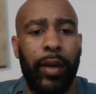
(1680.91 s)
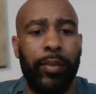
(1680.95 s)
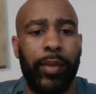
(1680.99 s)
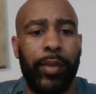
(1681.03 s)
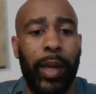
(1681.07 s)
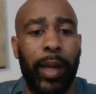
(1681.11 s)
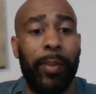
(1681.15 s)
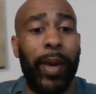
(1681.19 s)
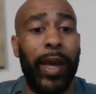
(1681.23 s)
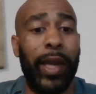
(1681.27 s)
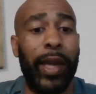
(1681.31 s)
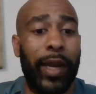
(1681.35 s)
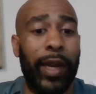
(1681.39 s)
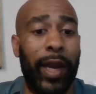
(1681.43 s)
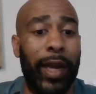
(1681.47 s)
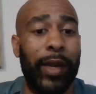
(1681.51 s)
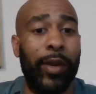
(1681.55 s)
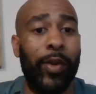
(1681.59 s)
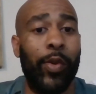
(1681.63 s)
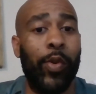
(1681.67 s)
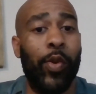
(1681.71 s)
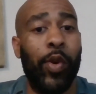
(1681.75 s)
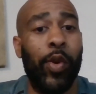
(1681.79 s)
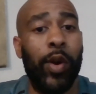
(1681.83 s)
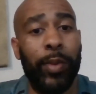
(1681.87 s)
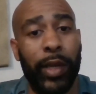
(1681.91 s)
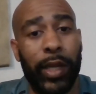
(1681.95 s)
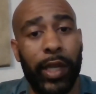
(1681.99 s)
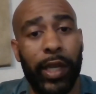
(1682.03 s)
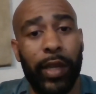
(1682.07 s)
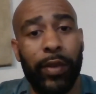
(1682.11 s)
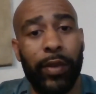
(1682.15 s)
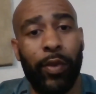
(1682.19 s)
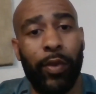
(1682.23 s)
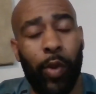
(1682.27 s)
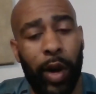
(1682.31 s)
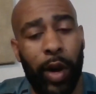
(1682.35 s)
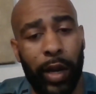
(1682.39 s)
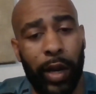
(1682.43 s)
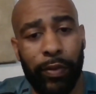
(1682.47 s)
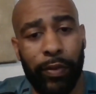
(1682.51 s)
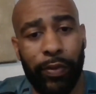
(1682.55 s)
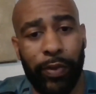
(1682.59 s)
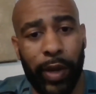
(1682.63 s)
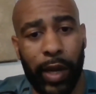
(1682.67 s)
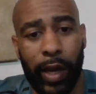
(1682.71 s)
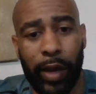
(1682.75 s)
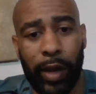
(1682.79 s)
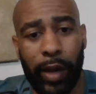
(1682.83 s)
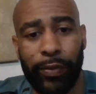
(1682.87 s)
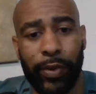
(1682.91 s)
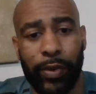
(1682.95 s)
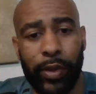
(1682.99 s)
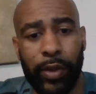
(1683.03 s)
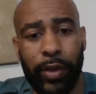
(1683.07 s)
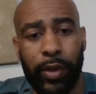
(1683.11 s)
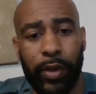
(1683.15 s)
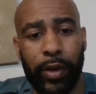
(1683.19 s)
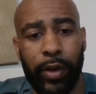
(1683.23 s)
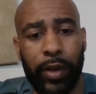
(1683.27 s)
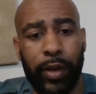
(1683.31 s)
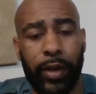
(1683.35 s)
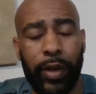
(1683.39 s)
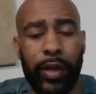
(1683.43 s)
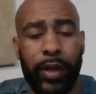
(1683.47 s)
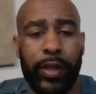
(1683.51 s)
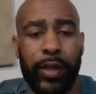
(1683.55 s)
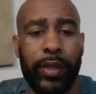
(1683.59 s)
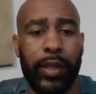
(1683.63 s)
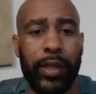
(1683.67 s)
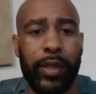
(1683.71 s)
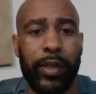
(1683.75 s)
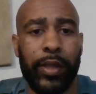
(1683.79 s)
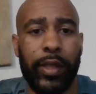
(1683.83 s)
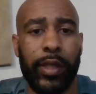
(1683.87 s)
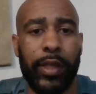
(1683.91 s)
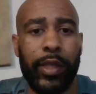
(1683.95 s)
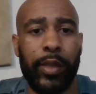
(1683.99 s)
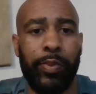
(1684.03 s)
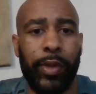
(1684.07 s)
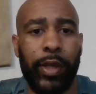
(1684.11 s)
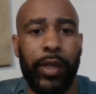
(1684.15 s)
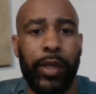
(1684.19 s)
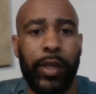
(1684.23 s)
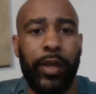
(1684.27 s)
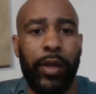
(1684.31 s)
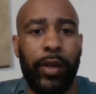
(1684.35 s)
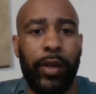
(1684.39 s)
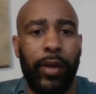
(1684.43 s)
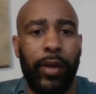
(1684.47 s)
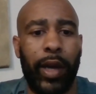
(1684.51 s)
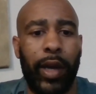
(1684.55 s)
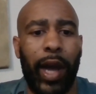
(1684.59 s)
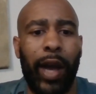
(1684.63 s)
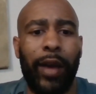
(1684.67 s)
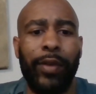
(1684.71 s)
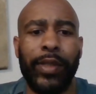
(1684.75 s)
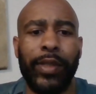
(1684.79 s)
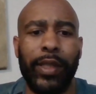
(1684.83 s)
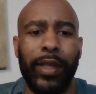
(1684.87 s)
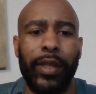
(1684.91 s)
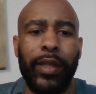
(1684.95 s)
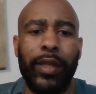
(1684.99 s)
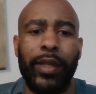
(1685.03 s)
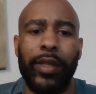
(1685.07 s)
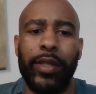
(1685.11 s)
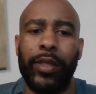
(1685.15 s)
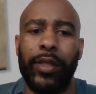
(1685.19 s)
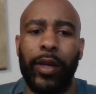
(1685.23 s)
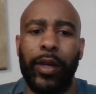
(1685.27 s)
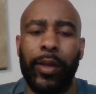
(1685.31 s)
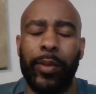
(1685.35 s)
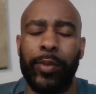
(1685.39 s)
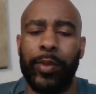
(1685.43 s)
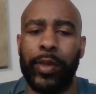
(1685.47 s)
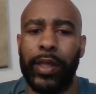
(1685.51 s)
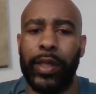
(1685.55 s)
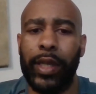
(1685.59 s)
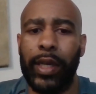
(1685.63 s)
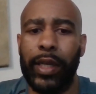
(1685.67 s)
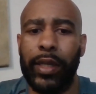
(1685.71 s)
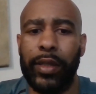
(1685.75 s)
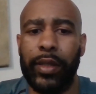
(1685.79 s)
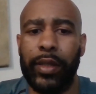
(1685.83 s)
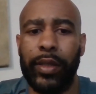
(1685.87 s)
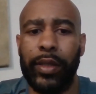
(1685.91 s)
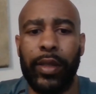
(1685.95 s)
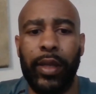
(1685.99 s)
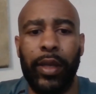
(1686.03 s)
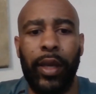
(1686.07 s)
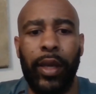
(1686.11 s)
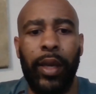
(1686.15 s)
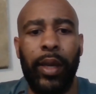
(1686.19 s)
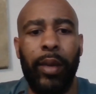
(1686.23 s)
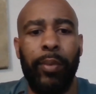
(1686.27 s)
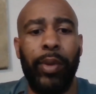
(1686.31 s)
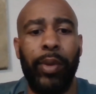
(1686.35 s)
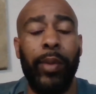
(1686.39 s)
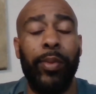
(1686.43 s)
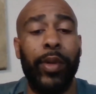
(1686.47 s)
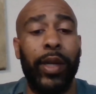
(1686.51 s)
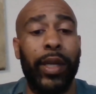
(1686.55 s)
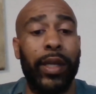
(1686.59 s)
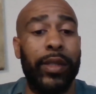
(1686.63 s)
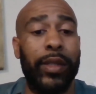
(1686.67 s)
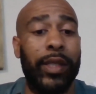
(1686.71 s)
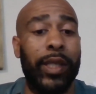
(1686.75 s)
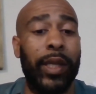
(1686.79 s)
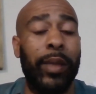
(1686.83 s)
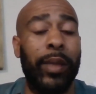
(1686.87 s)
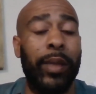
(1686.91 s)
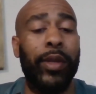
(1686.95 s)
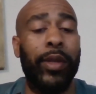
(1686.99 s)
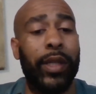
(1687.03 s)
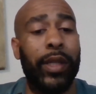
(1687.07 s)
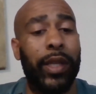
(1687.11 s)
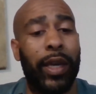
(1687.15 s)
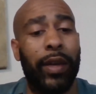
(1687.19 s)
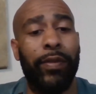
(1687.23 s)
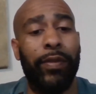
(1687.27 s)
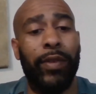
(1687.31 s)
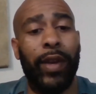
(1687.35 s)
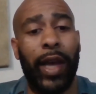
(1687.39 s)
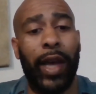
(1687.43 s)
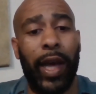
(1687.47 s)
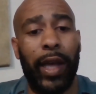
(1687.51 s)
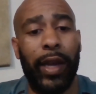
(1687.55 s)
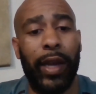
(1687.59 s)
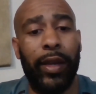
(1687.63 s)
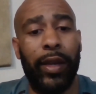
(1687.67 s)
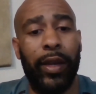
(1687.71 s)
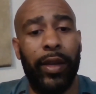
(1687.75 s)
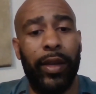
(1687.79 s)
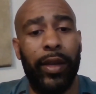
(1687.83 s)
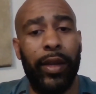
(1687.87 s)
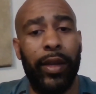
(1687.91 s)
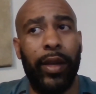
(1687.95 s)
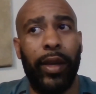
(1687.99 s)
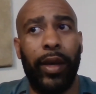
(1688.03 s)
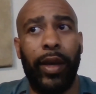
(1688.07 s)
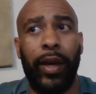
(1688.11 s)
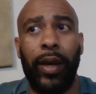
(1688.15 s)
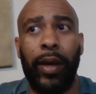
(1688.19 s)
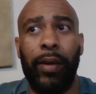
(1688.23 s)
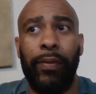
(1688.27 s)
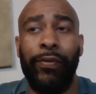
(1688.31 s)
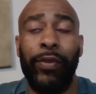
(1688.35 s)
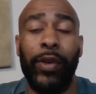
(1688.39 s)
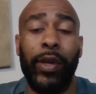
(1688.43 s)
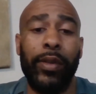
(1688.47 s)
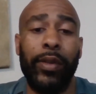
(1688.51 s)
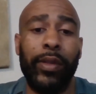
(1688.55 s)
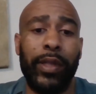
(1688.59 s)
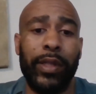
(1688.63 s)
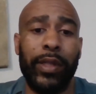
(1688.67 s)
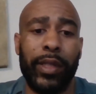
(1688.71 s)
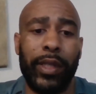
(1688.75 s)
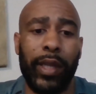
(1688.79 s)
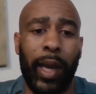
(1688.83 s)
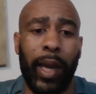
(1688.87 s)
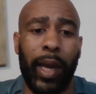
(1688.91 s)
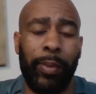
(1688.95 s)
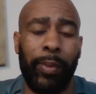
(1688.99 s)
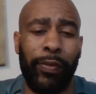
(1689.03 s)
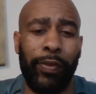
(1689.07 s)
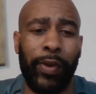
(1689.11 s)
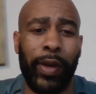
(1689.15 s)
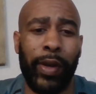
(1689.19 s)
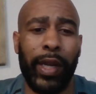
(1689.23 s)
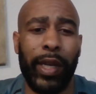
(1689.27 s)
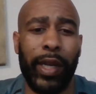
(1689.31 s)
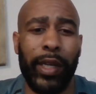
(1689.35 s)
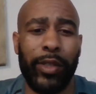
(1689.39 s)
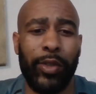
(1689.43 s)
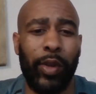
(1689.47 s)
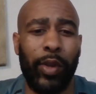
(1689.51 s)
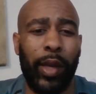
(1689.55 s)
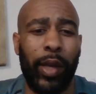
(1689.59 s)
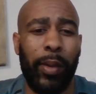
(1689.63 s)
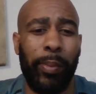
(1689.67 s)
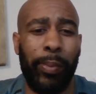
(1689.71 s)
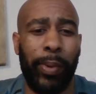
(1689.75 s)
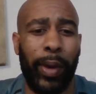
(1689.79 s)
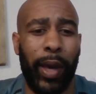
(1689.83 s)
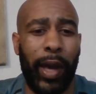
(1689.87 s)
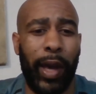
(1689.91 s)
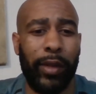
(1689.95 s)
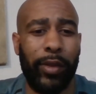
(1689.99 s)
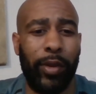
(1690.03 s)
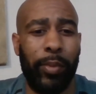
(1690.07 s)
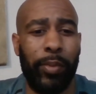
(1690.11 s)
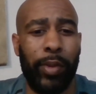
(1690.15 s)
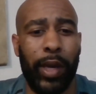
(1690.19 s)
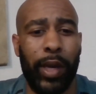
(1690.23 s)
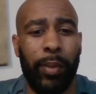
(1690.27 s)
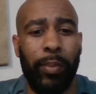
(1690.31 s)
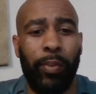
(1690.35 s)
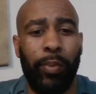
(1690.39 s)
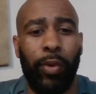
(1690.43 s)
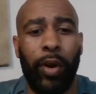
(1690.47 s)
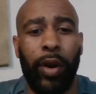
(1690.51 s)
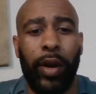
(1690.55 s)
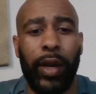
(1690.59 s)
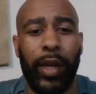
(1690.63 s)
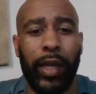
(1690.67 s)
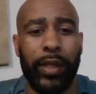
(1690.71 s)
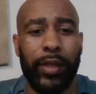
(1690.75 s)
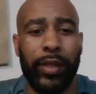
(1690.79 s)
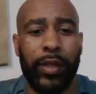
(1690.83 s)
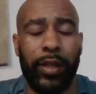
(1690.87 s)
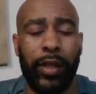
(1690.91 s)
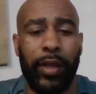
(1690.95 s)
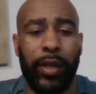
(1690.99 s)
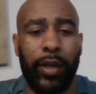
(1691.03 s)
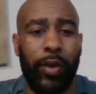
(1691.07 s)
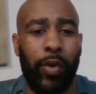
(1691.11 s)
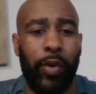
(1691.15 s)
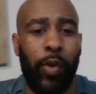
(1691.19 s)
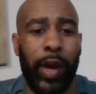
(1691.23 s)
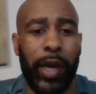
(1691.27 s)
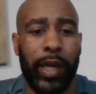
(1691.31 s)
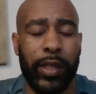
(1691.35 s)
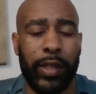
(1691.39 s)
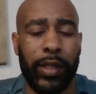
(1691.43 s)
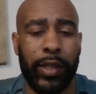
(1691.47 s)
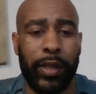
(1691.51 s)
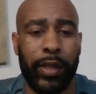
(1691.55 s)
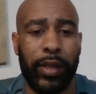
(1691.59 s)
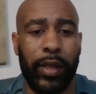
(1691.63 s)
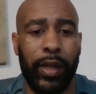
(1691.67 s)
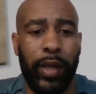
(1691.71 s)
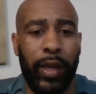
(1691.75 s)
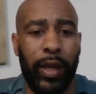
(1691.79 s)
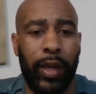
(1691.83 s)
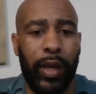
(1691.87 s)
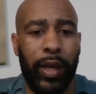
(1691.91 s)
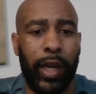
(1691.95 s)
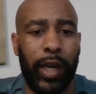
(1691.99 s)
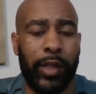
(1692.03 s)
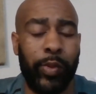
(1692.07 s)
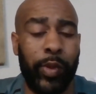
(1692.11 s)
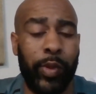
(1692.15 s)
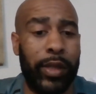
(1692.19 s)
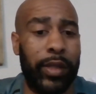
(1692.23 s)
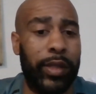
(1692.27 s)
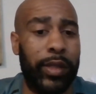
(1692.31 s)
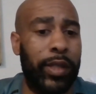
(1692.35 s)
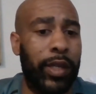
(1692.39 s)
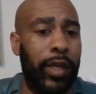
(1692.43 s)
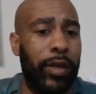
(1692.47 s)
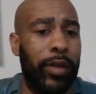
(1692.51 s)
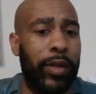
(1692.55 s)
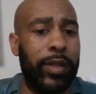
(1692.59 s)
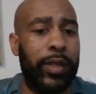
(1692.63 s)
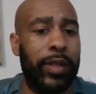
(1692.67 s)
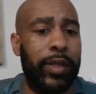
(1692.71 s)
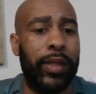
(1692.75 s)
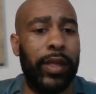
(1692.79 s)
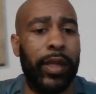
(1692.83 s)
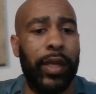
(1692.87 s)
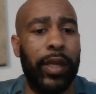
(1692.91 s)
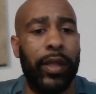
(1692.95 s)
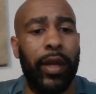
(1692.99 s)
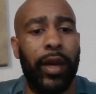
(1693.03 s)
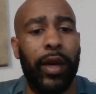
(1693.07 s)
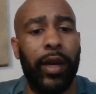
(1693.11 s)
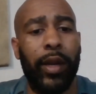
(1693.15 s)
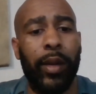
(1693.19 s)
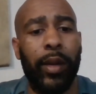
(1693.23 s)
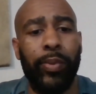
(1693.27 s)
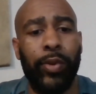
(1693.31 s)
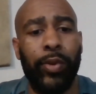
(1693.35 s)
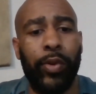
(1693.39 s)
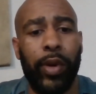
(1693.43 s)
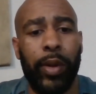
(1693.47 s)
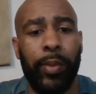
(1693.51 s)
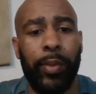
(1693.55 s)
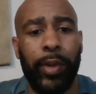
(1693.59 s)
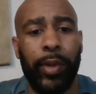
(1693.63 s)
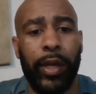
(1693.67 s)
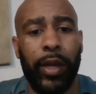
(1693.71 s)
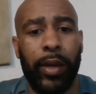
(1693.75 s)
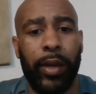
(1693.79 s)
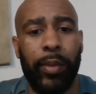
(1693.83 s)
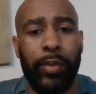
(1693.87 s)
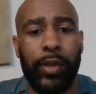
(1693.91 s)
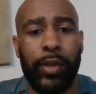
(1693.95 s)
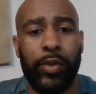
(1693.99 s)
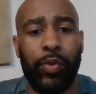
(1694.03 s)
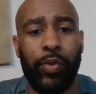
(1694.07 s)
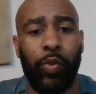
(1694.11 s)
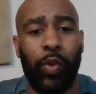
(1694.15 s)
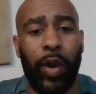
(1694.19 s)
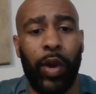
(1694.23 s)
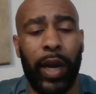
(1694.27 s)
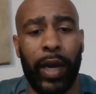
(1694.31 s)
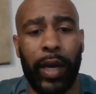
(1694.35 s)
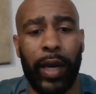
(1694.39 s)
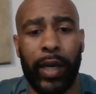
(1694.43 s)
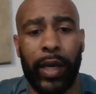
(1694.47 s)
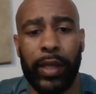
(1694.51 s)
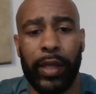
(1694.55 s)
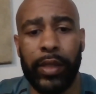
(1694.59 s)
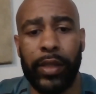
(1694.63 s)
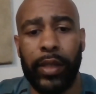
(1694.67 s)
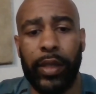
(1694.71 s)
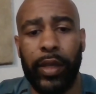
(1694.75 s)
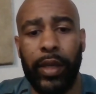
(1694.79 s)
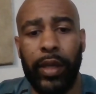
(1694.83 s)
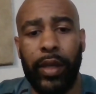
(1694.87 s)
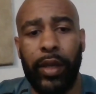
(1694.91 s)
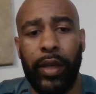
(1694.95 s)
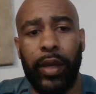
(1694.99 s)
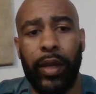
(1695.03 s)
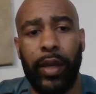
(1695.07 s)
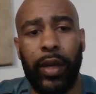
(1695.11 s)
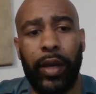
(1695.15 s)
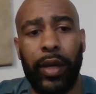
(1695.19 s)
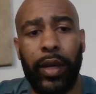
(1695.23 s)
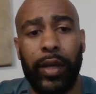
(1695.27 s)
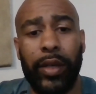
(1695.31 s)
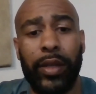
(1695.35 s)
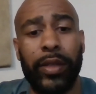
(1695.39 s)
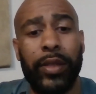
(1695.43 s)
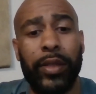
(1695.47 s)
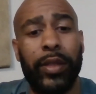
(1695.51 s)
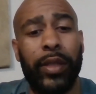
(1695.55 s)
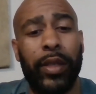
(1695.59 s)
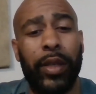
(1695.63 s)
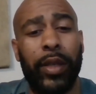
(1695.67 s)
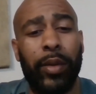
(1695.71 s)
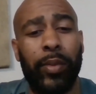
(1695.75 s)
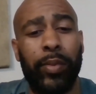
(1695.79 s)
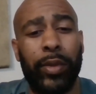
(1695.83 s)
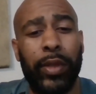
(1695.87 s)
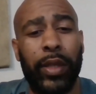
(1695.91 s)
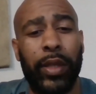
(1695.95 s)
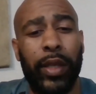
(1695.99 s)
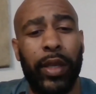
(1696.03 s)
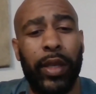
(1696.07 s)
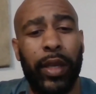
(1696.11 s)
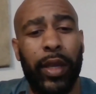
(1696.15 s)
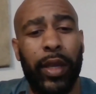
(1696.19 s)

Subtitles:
They may not normally have qualified for your assistance, but obviously under the circumstances, people that typically have not felt this type of financial impact are being brought into the equation as we continue to see the unemployment numbers rise considerably.